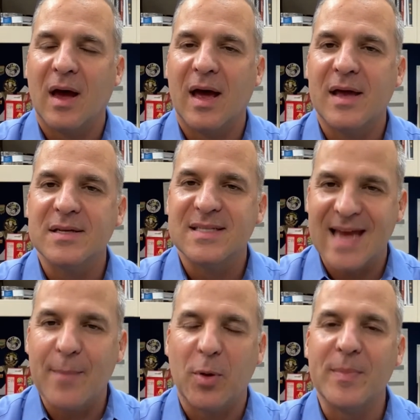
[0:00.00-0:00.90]

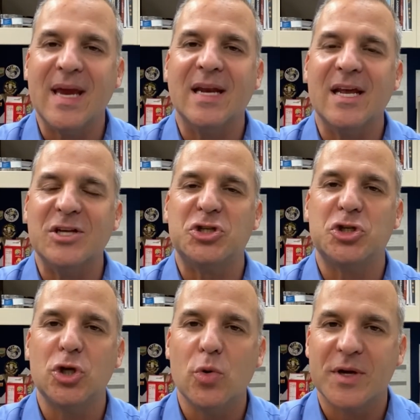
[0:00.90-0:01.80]
sample mean is
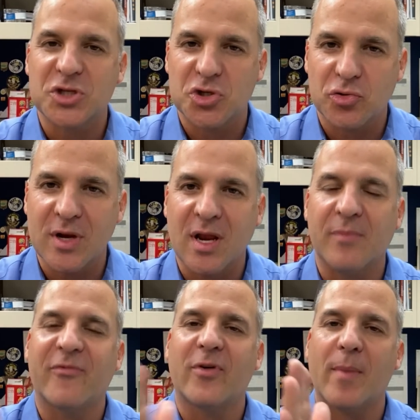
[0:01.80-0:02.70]
too extreme
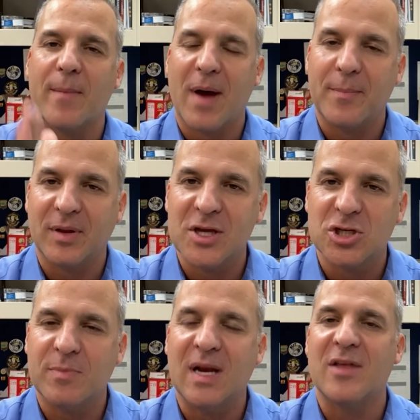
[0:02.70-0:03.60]
from my population
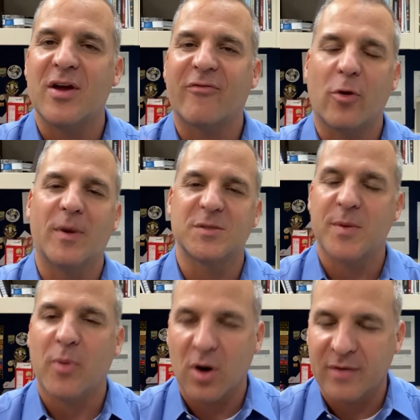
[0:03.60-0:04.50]
mean and therefore must be
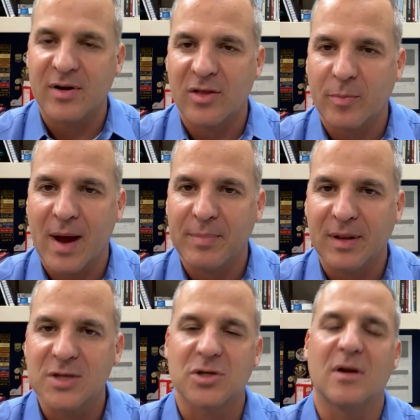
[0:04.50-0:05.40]
part of another
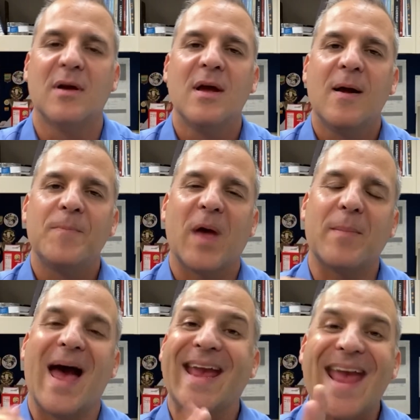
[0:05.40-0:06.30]
population.
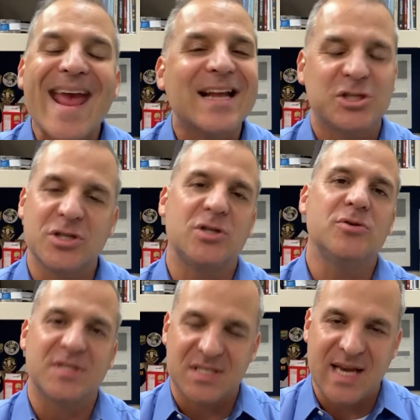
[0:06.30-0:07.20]
I can't just use
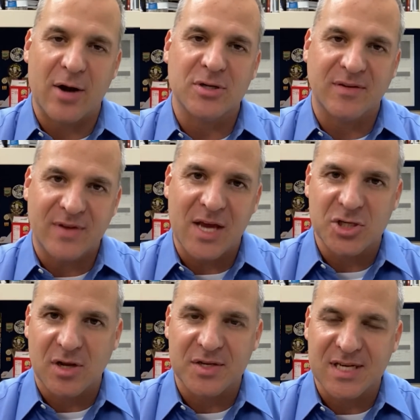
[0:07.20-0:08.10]
the standard deviation
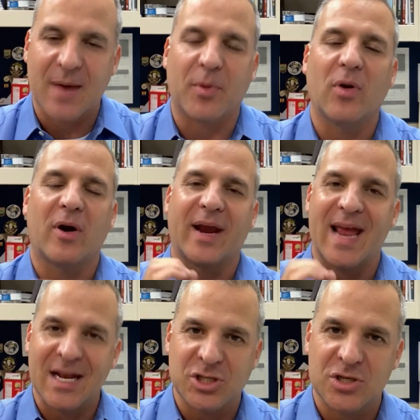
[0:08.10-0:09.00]
of the sample, or I
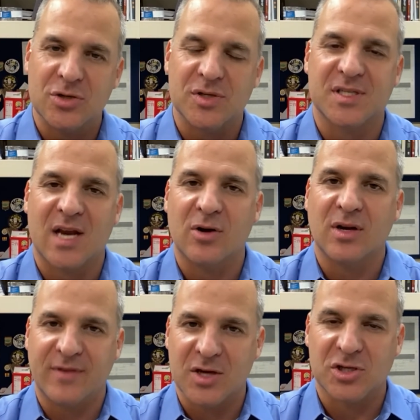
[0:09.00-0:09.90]
can't just use the standard
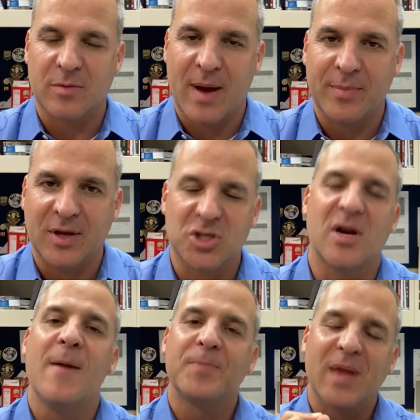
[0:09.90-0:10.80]
deviation of the population.
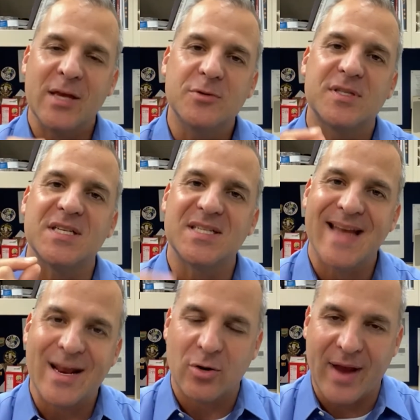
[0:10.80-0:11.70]
I use the
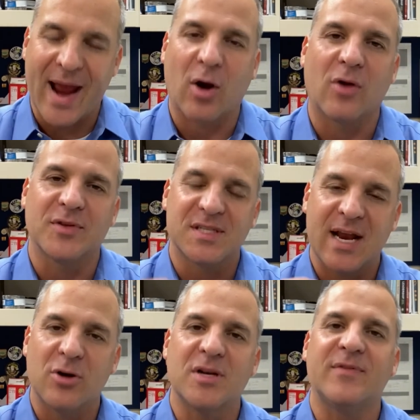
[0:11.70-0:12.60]
standard error, the
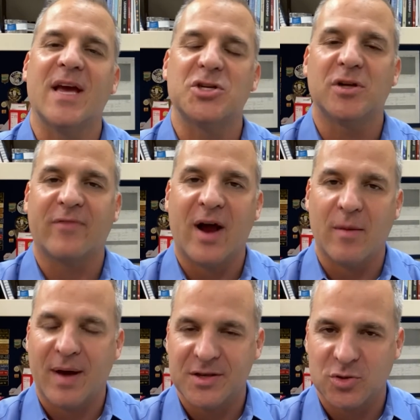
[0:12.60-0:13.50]
standard deviation divided
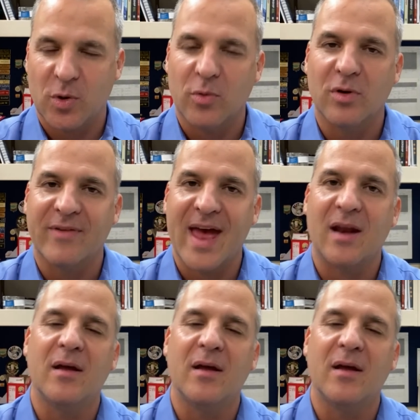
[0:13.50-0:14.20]
by the square root of n,